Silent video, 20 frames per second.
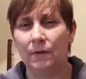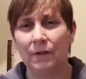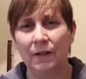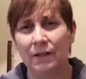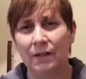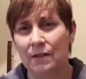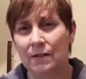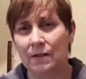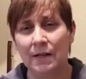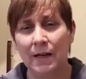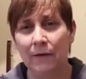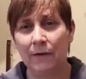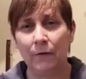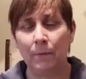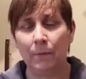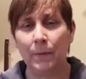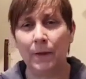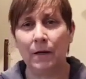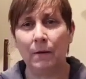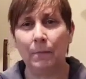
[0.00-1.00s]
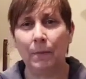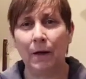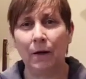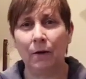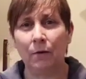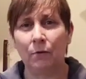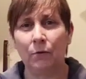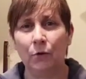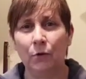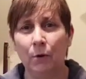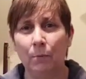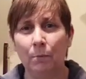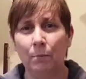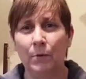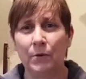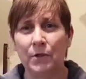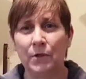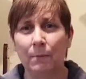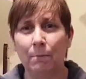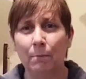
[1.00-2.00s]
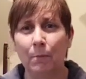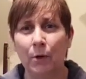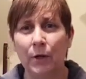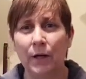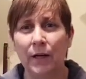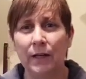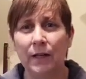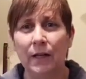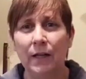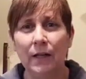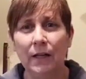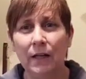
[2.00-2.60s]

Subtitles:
It's never been about numbers and money.